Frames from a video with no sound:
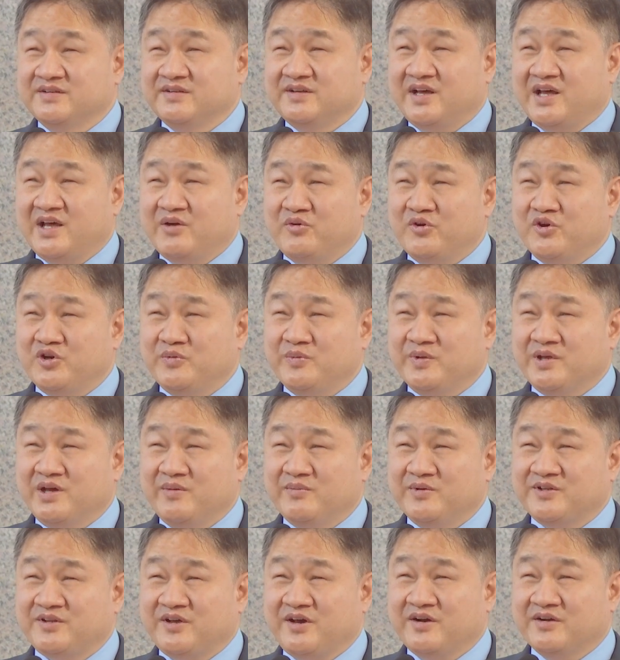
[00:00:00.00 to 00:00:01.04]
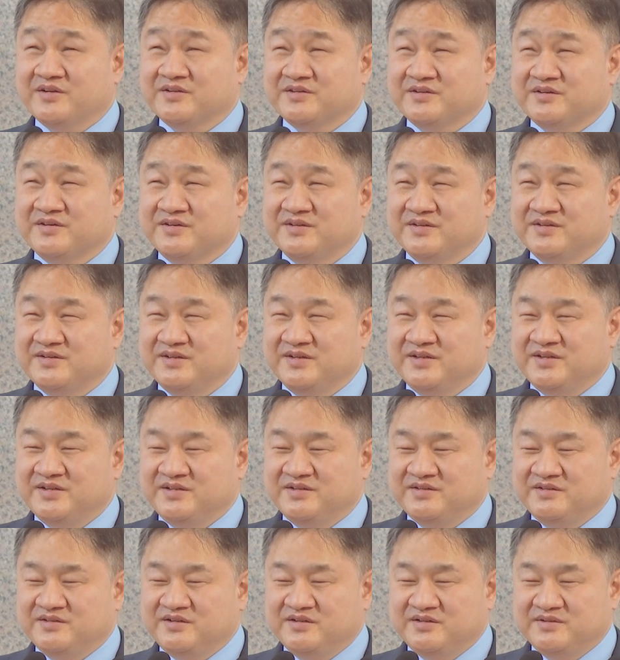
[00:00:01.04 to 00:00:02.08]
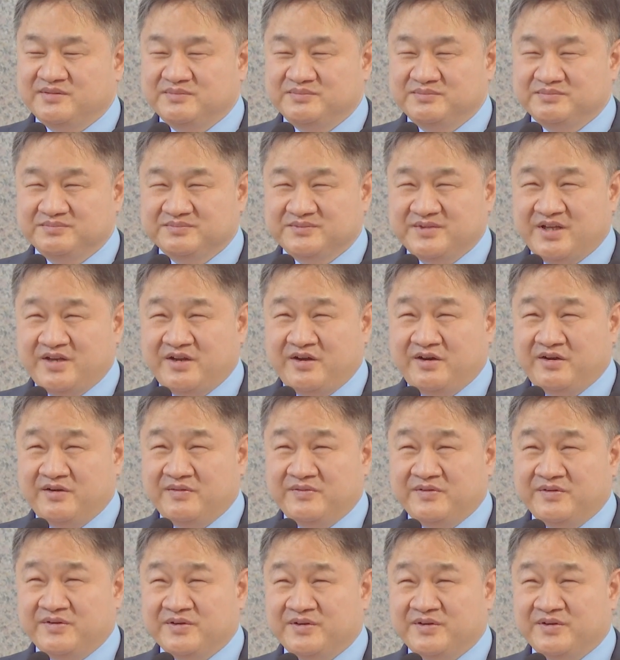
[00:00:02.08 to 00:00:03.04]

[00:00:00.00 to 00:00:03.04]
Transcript: I wanted to become a doctor at Harvard.